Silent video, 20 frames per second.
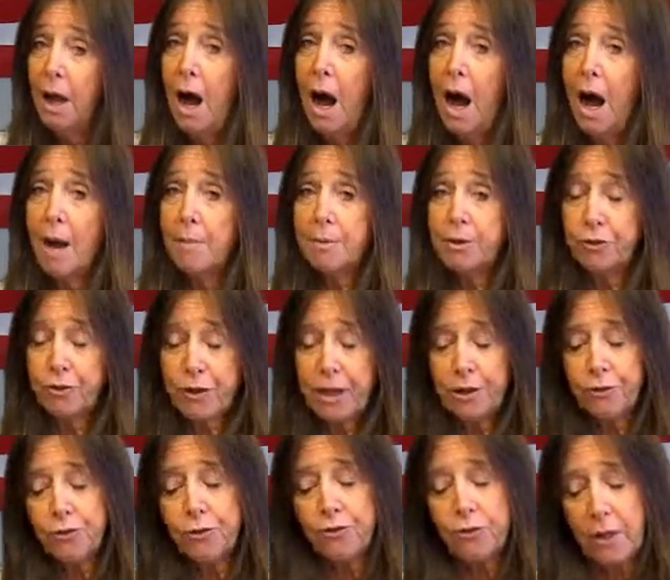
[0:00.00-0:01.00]
because um,
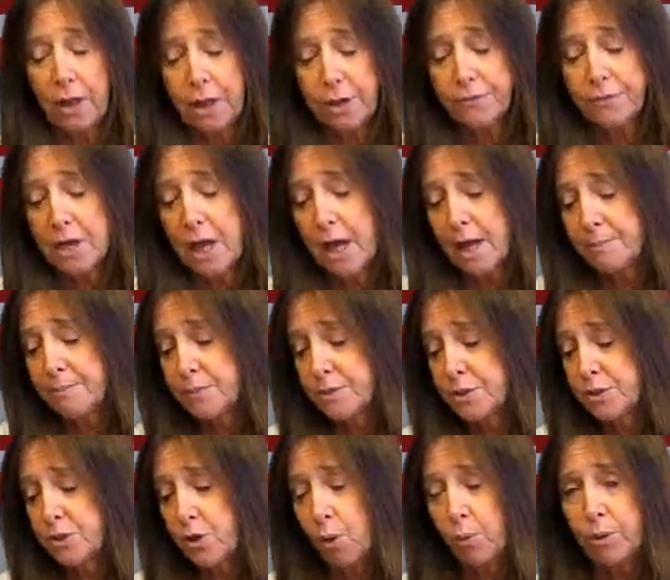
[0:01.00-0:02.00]
cancers a lot of times
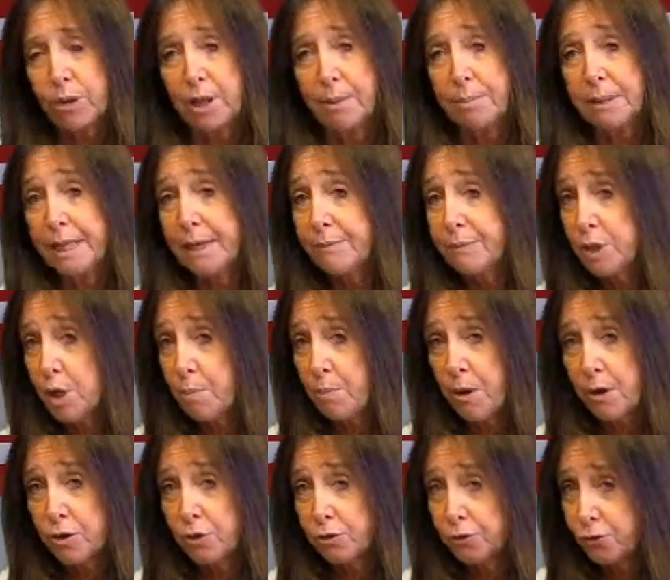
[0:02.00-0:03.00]
don't really believe what their
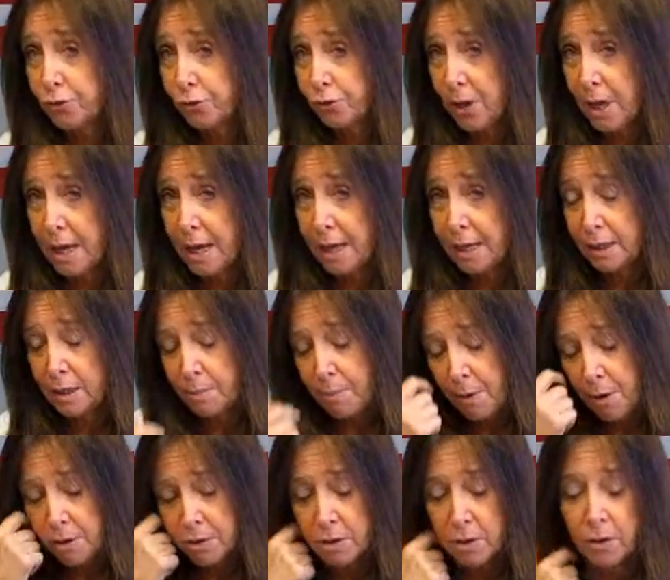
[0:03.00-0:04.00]
partners are saying, and the
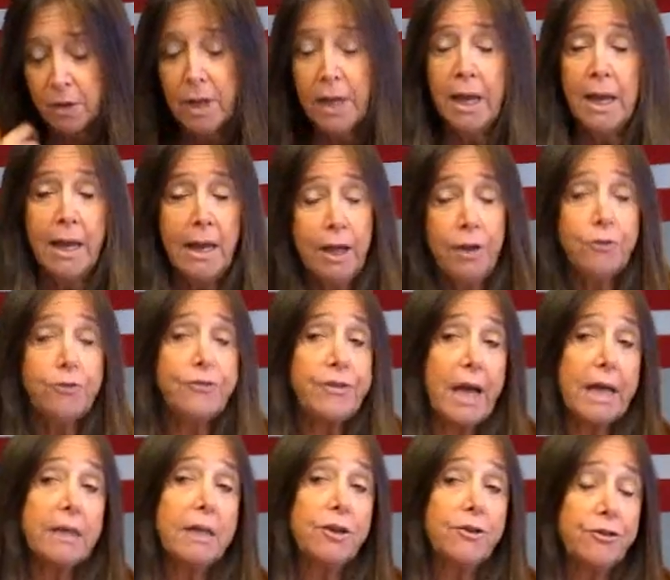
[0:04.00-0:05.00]
partner is
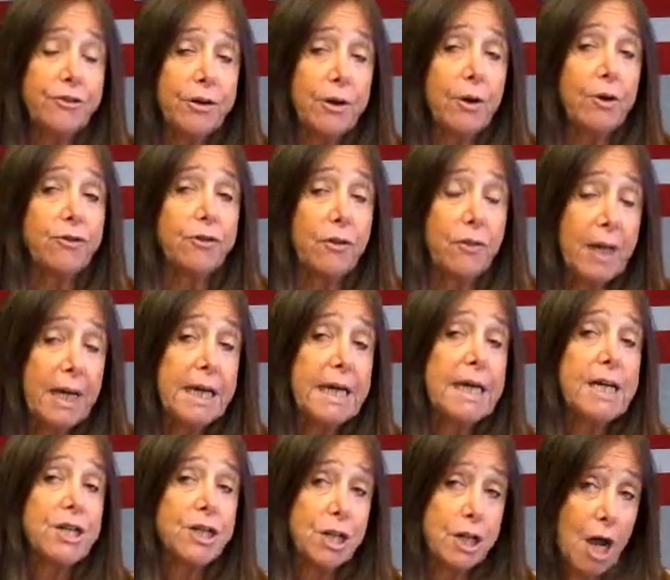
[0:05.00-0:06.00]
deadly serious, and they
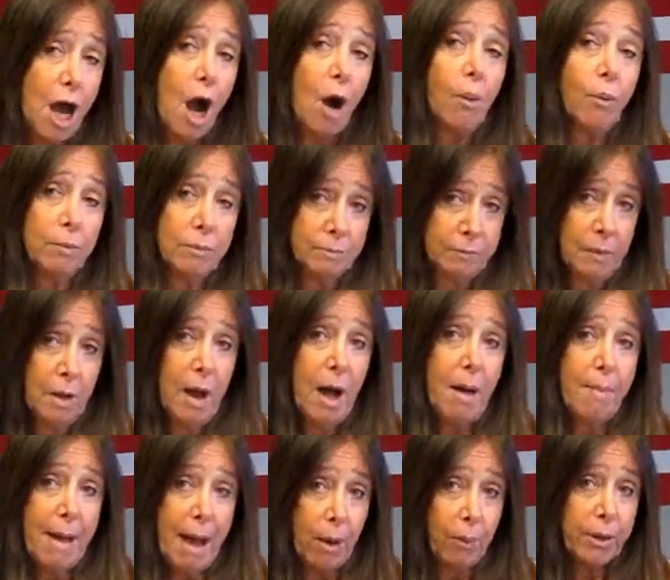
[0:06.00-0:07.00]
need to know
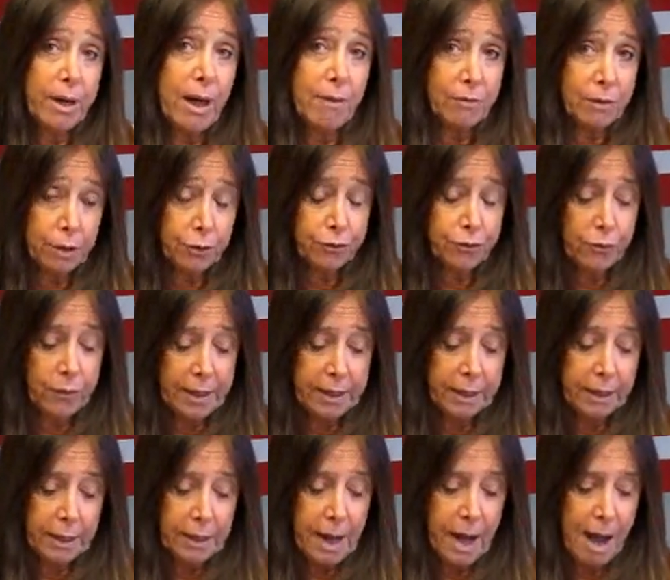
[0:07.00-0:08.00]
about okay. whatever it is so they
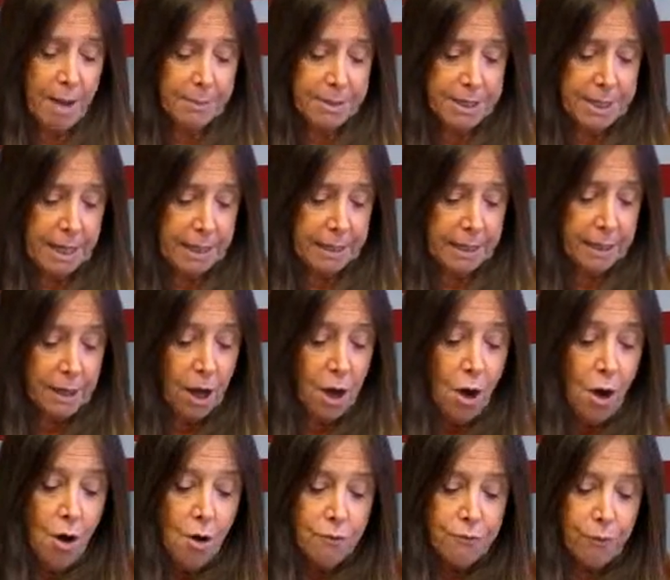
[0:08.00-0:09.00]
can accommodate it.
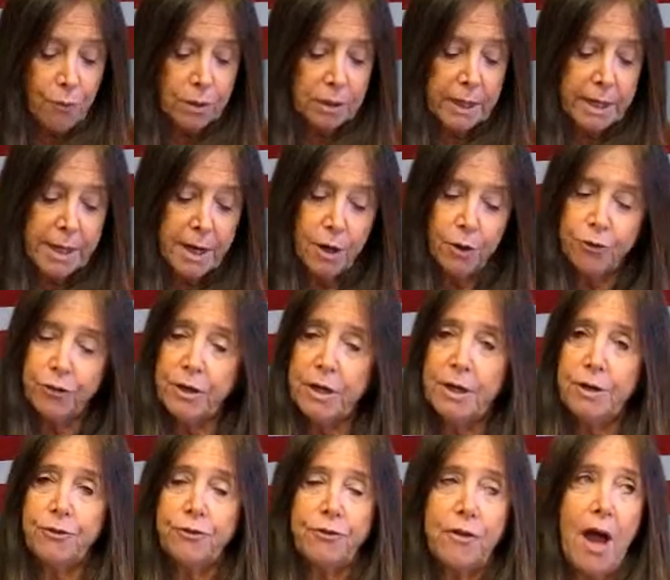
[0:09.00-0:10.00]
For Leos,
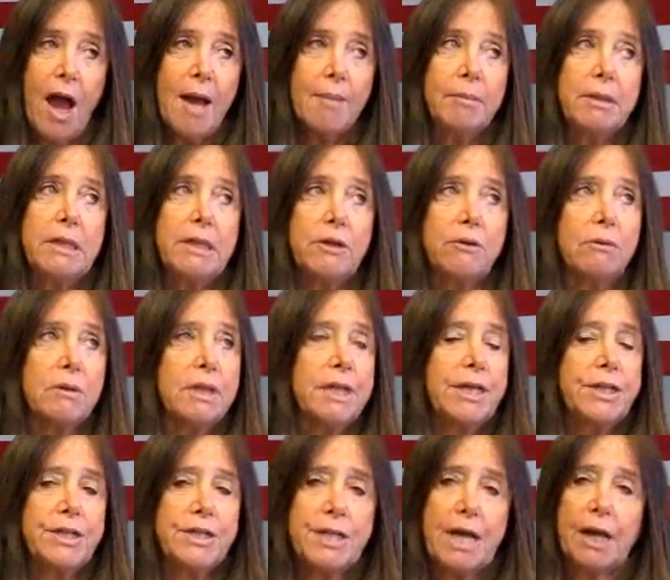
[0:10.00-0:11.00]
it is time literally
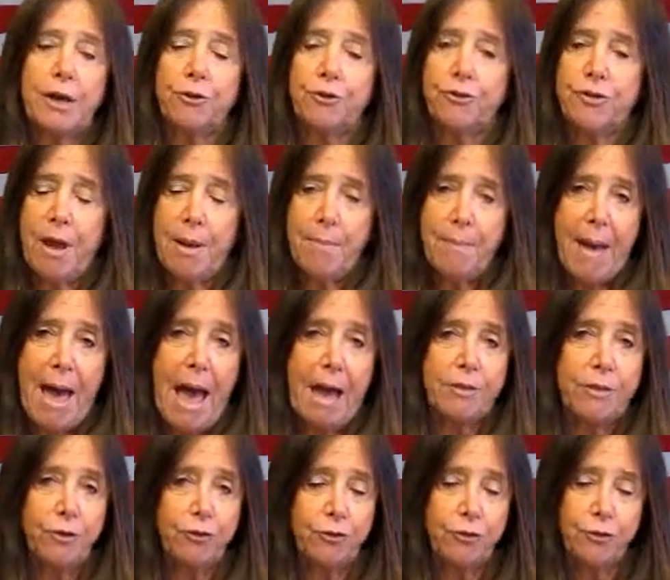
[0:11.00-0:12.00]
to take a step
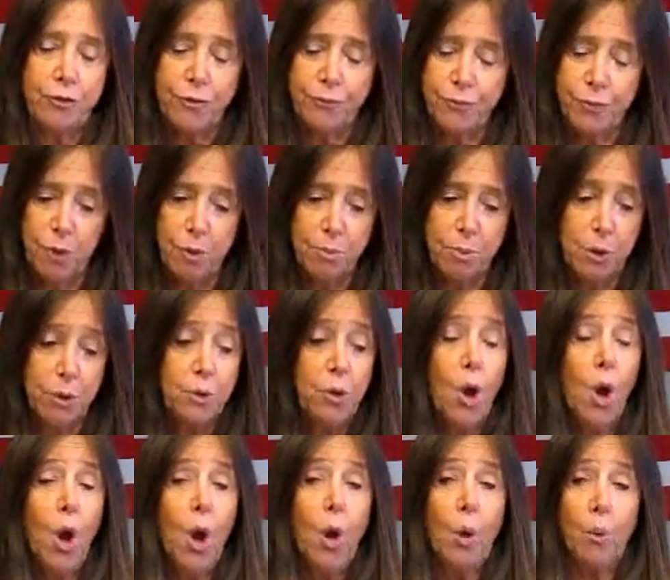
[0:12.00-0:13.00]
back. This is the full moon
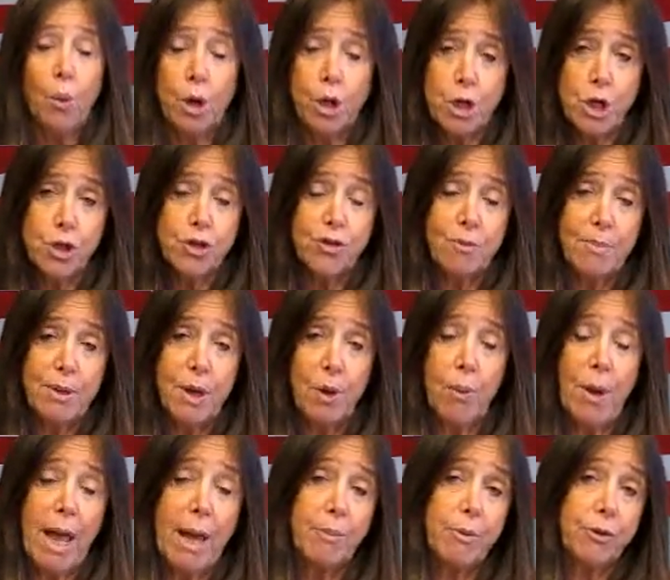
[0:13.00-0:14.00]
where you should be
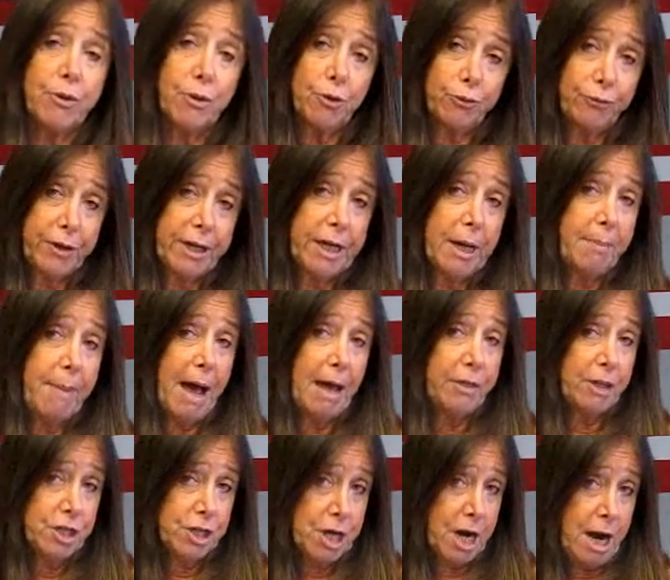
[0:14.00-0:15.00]
away with your feet up on
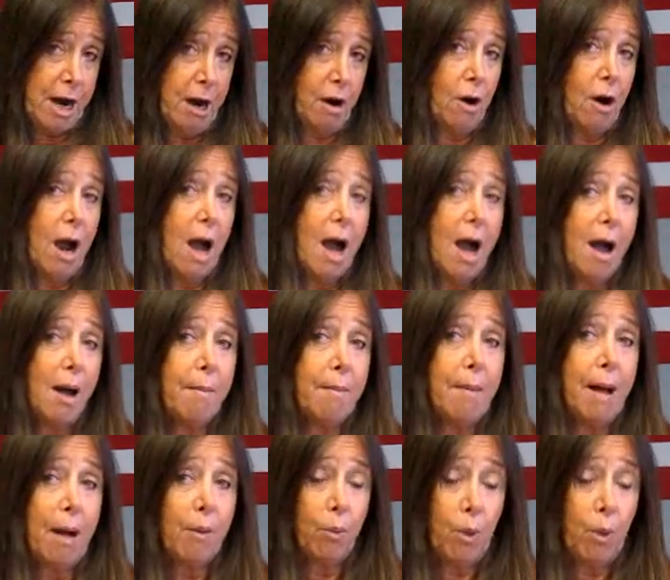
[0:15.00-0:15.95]
the chair, um,